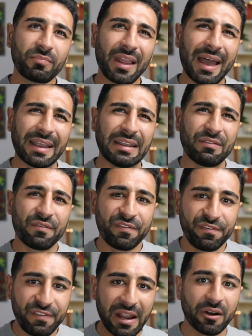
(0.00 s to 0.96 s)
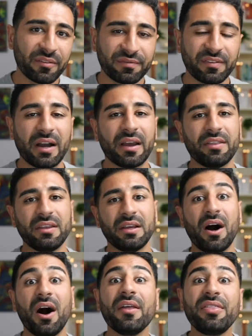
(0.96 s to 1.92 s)
I can verify
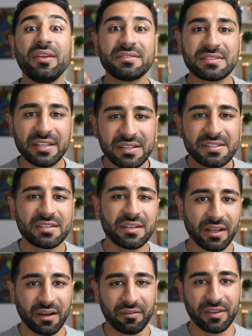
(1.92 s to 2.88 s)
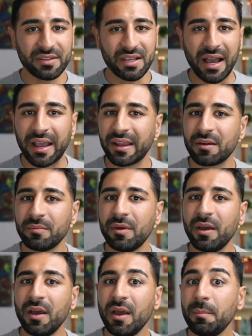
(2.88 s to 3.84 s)
the authenticity of this item
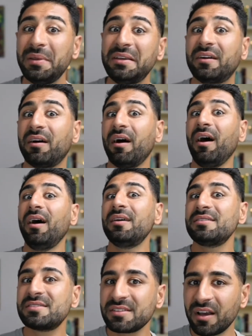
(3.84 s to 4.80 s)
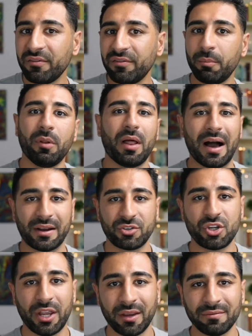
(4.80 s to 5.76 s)
because of the
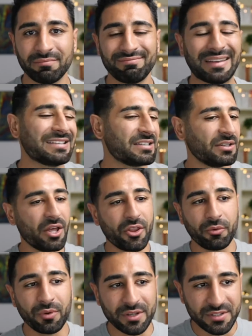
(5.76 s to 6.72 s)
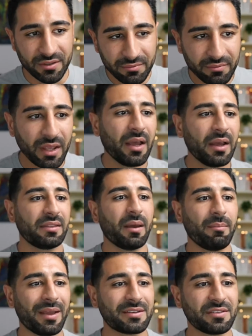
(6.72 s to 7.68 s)
blockchain is another reason
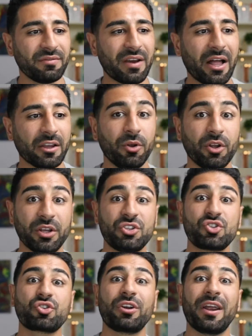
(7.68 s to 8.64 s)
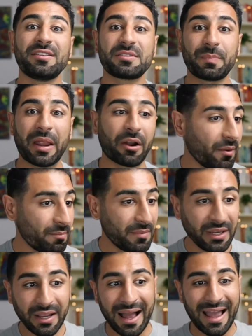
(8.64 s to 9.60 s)
that makes it valuable. It's transparent,
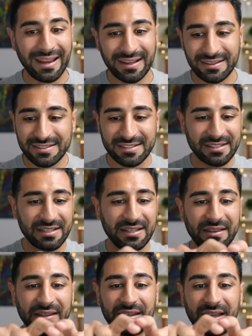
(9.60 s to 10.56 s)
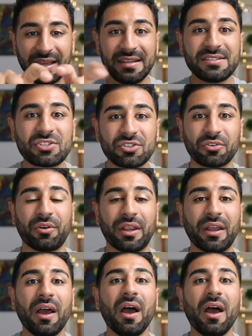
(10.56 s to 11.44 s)
meaning I can see the history